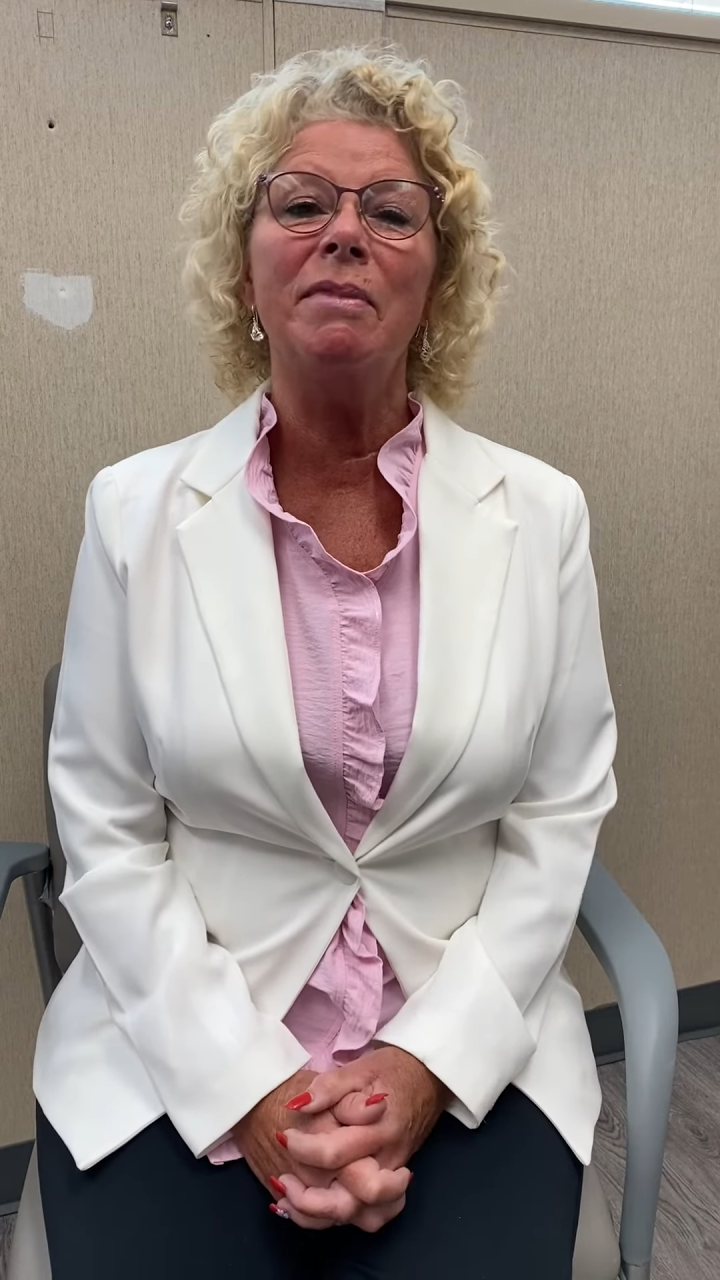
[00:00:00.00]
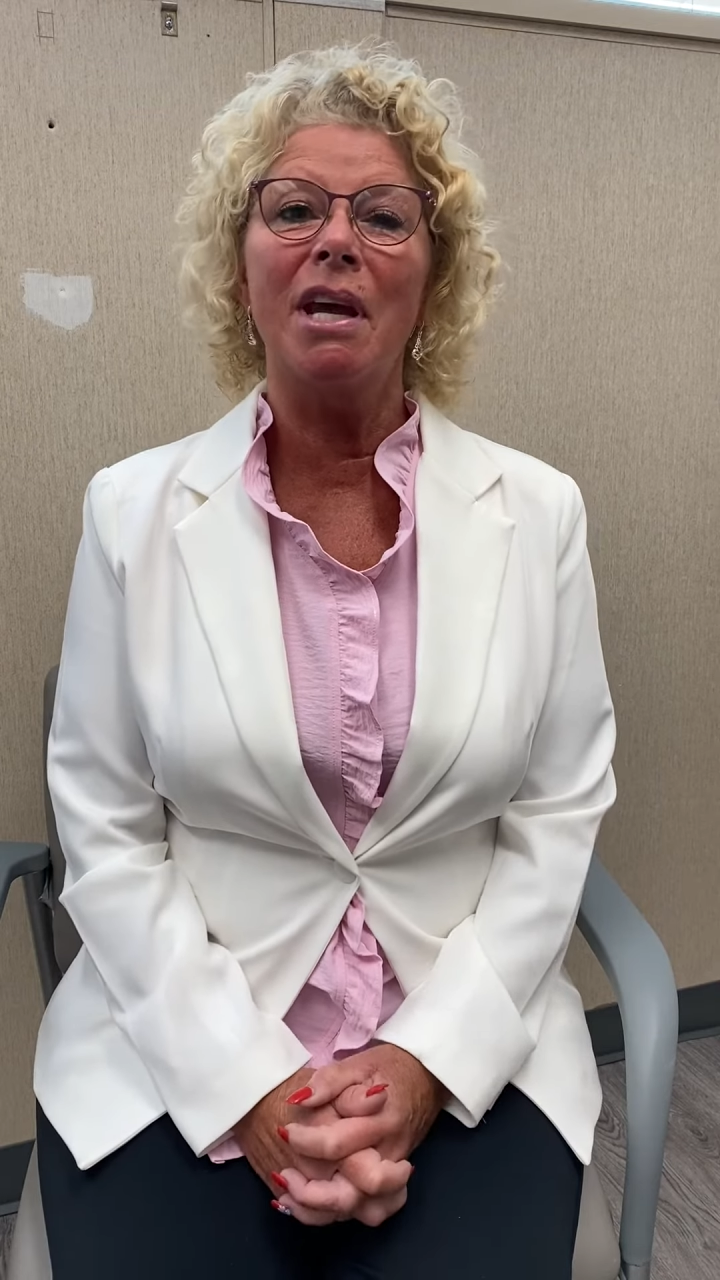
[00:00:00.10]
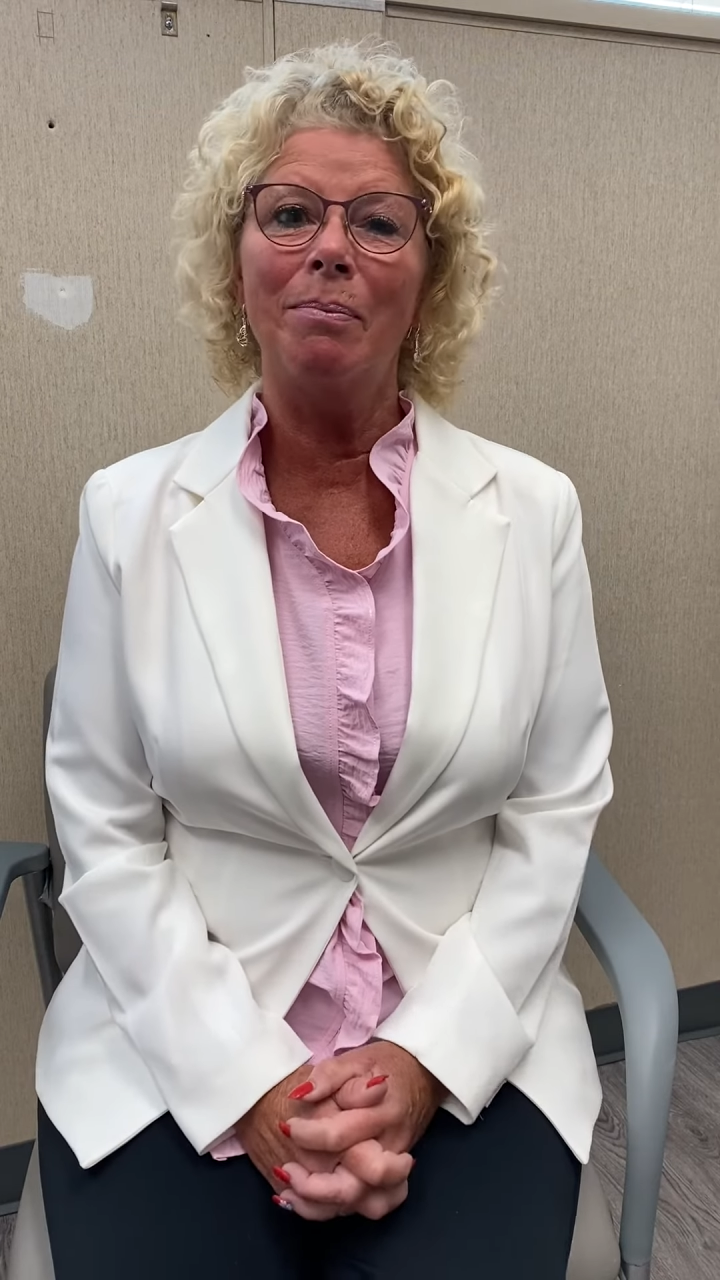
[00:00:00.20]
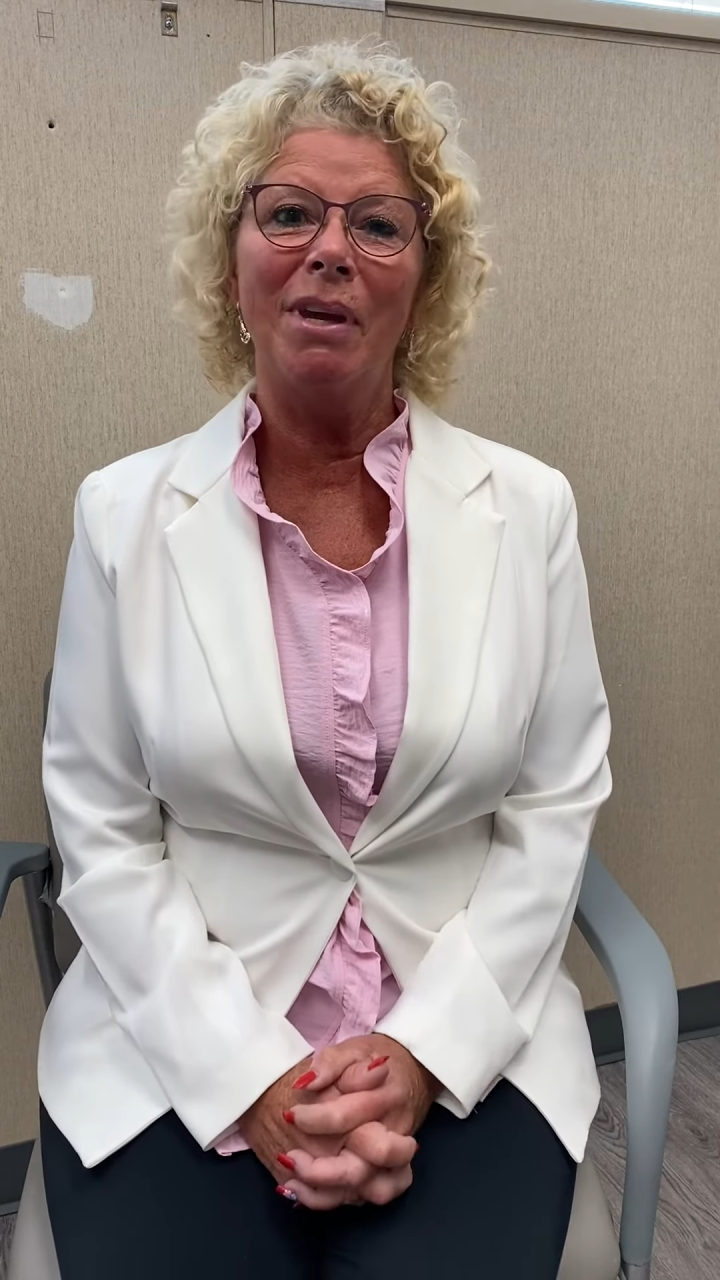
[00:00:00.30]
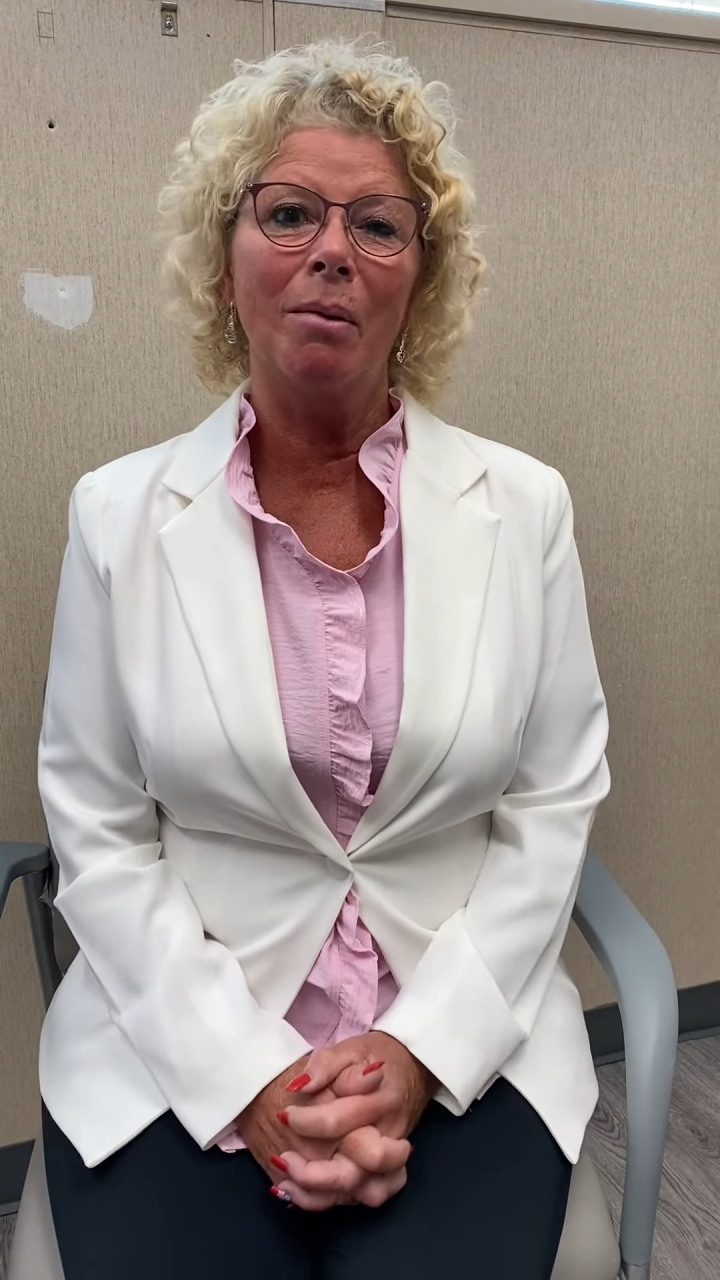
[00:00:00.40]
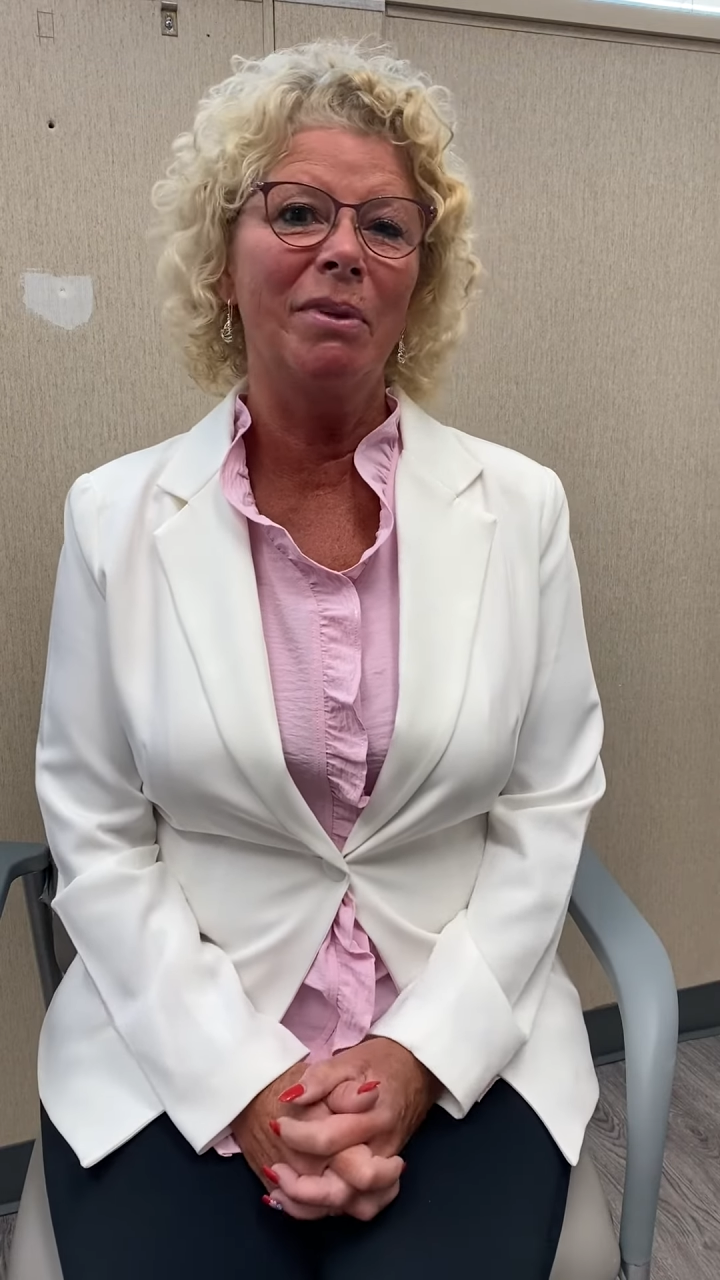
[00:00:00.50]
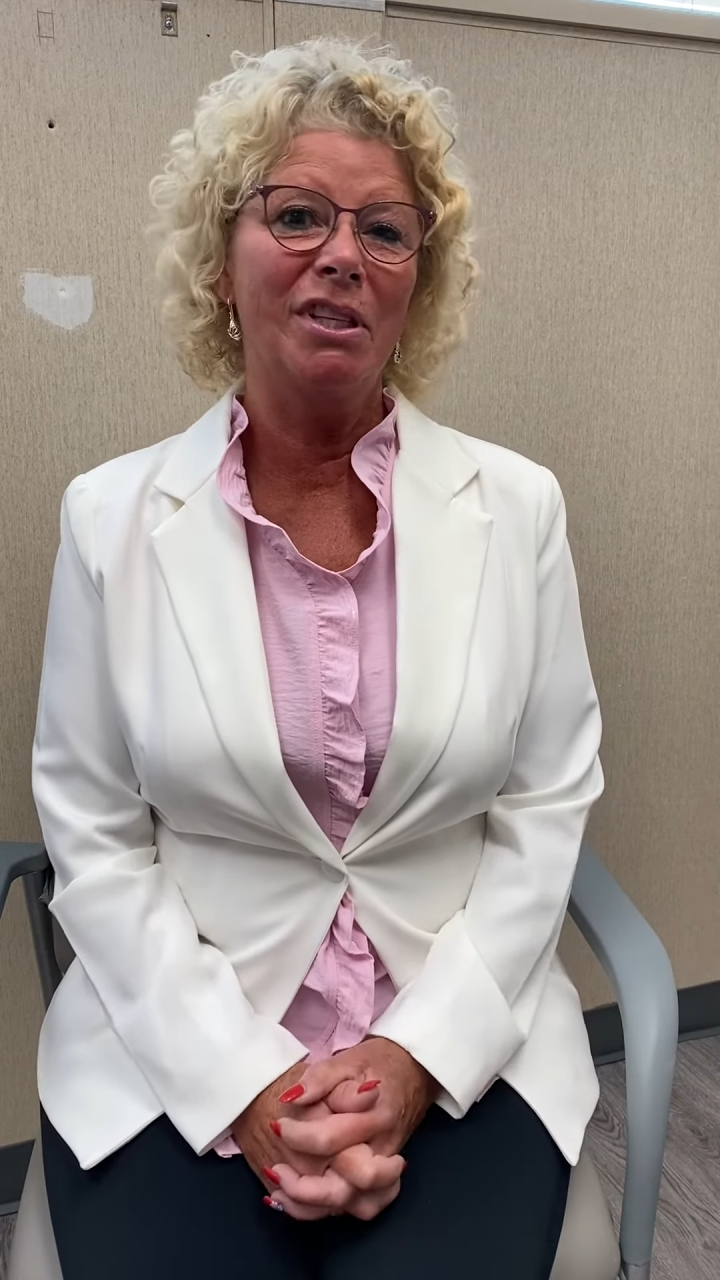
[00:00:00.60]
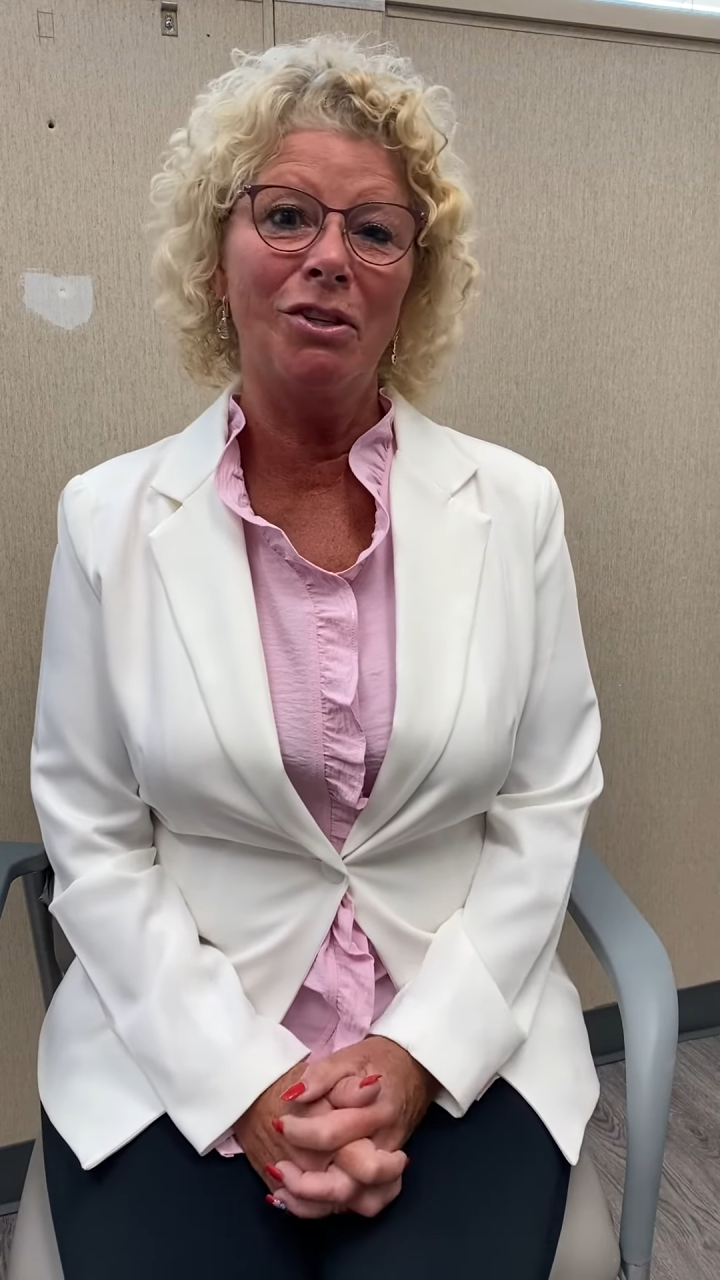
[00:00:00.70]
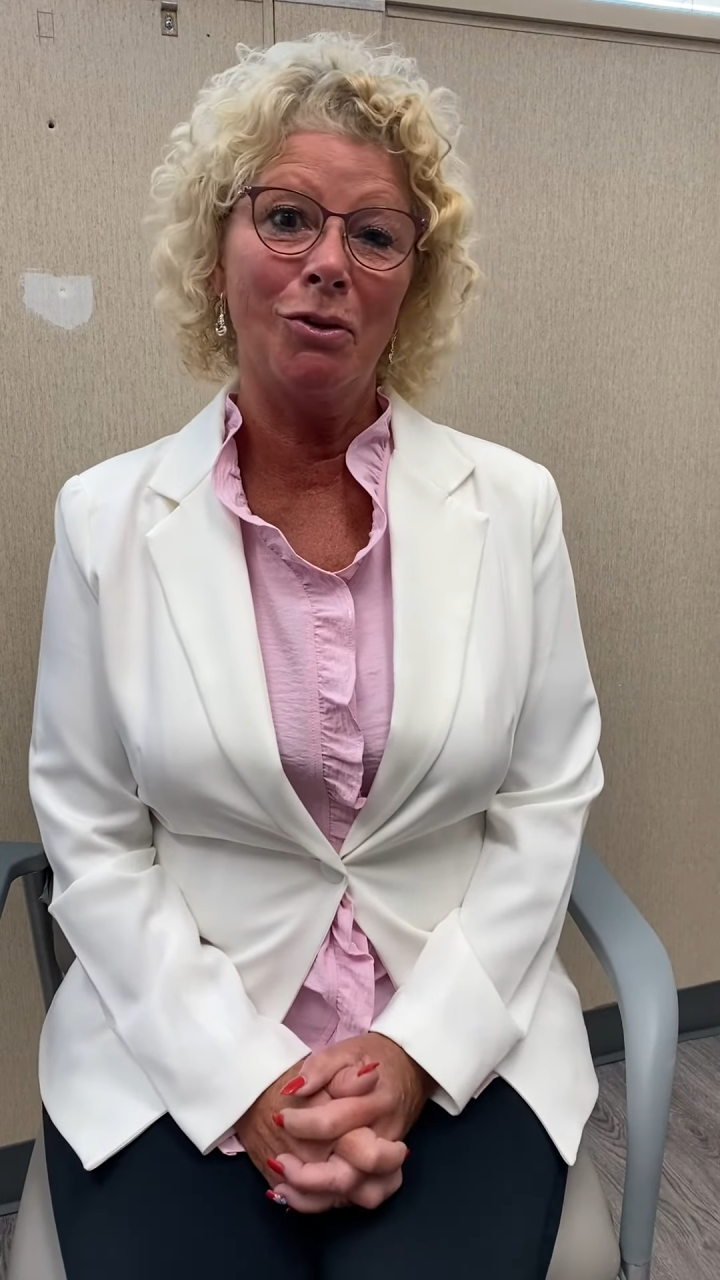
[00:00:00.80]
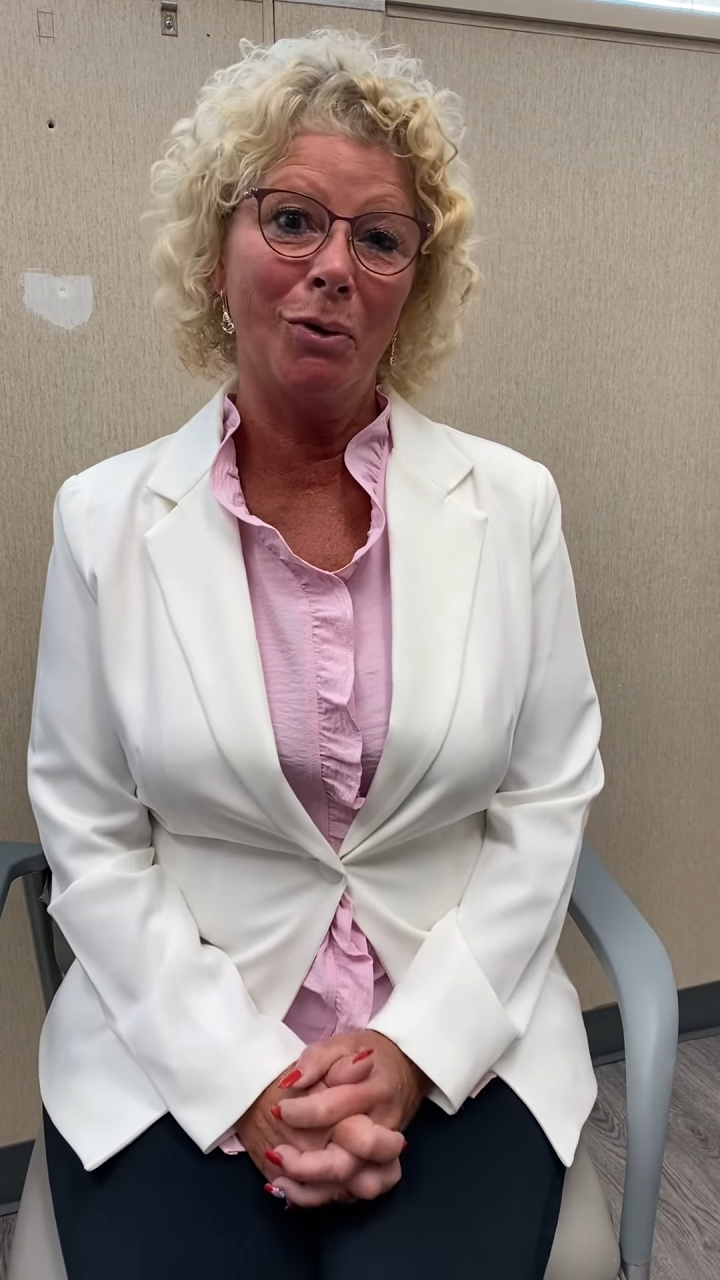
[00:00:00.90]
I'd be able
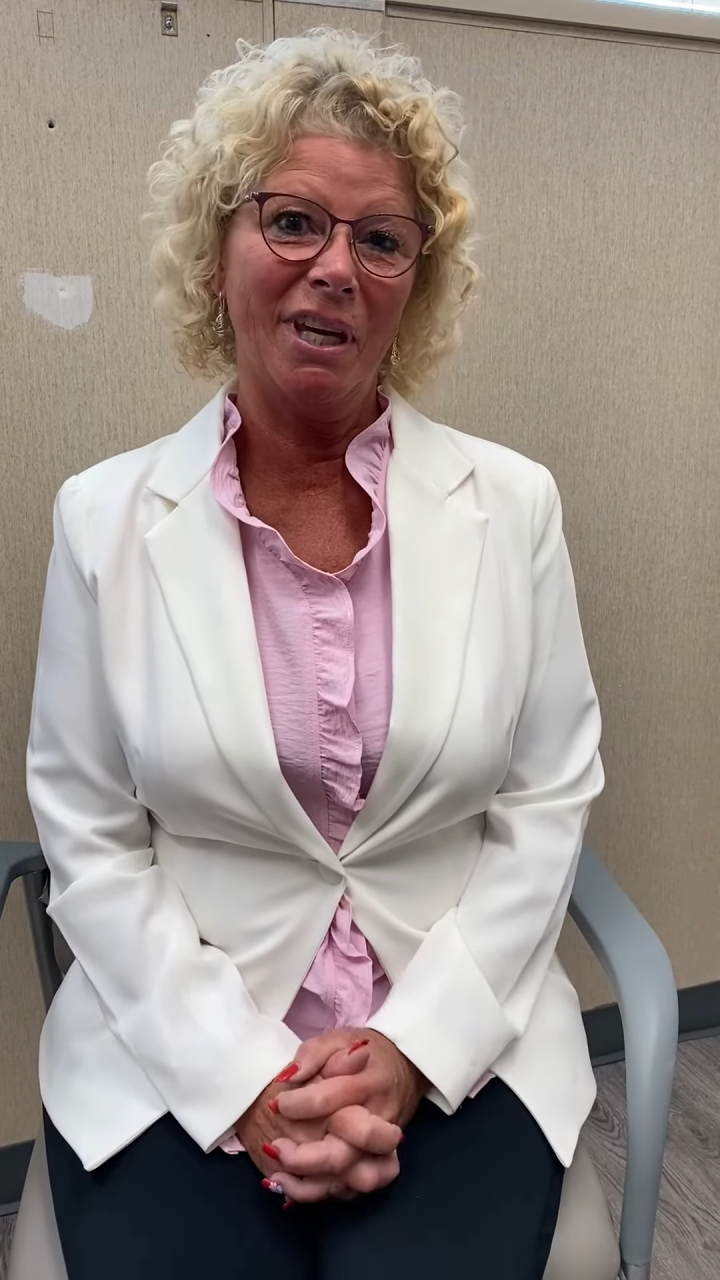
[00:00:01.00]
to do